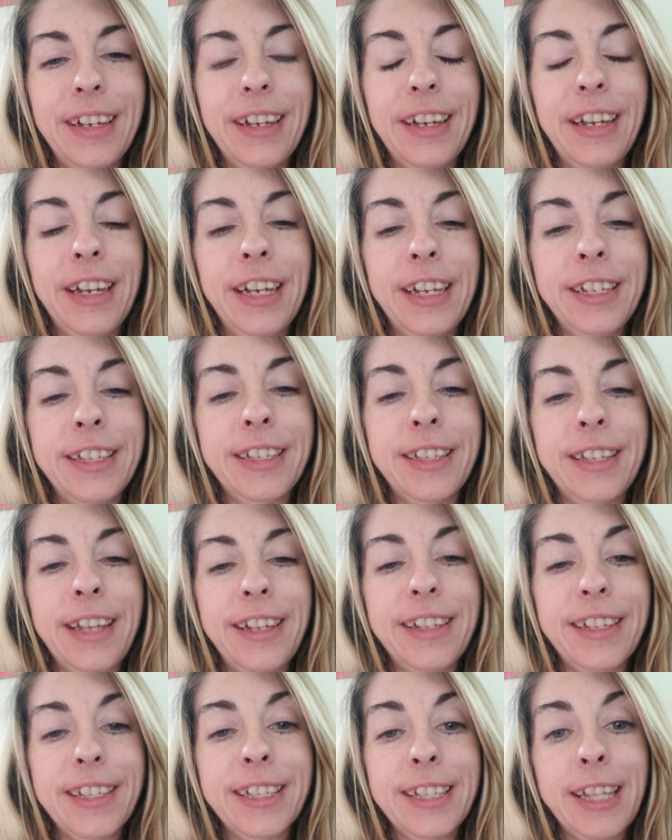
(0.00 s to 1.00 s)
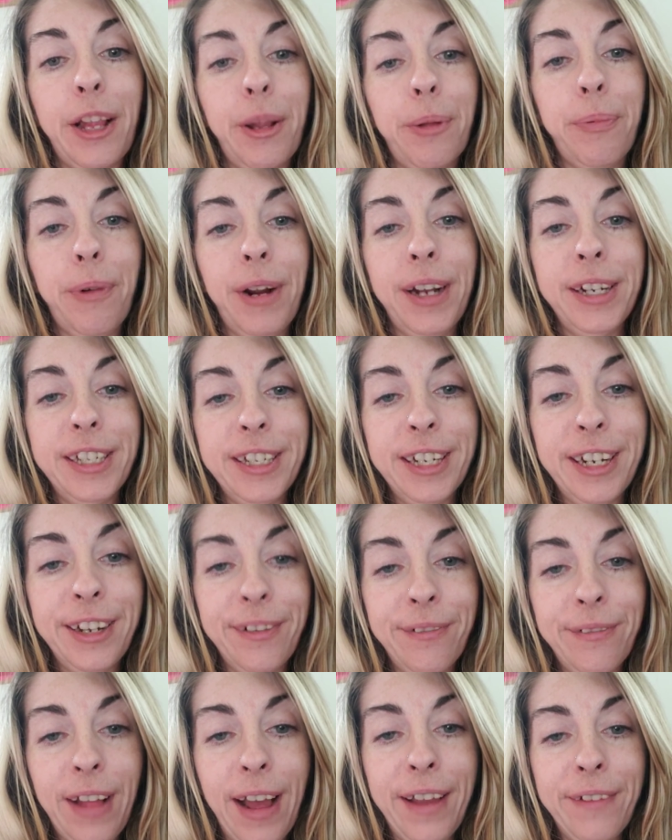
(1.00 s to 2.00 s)
his celebration
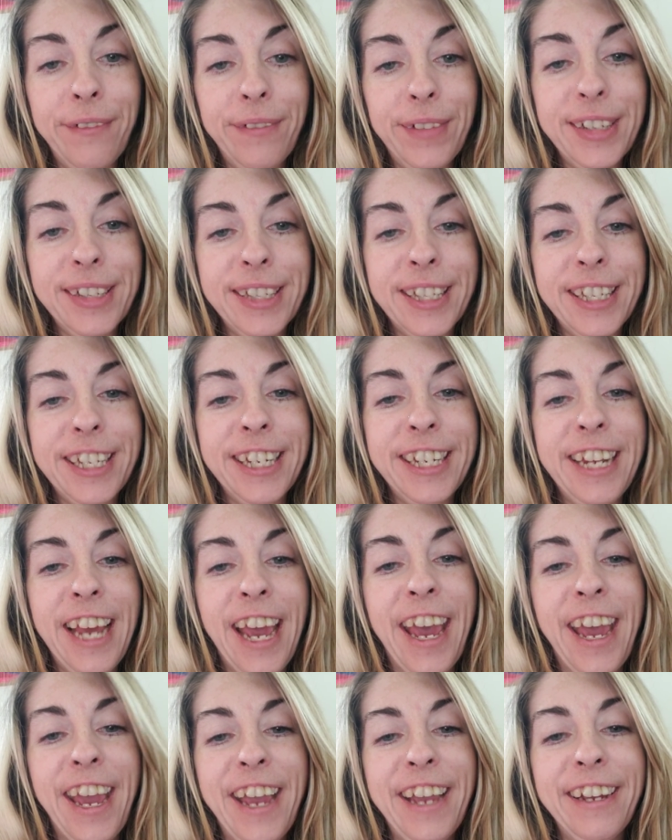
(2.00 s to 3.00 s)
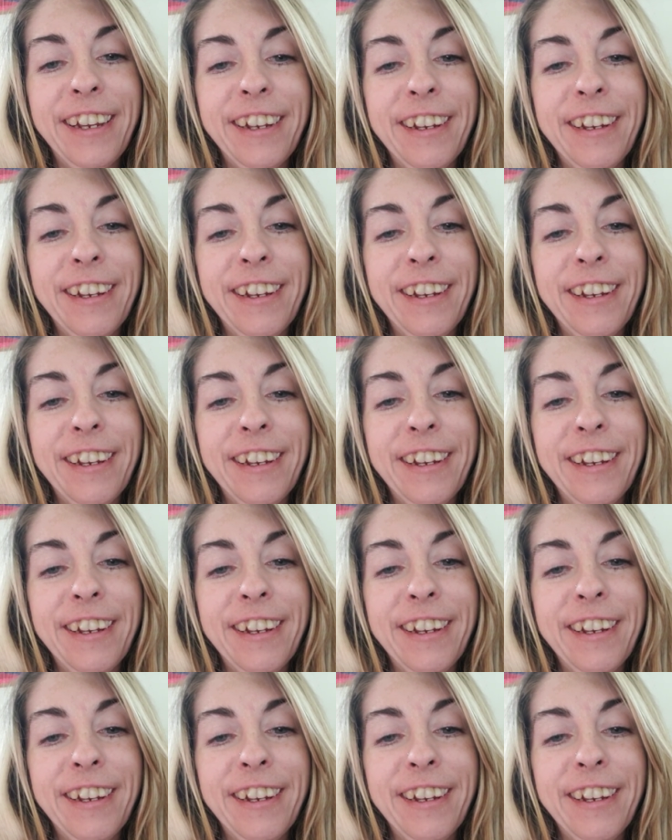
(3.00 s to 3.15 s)
of life is today.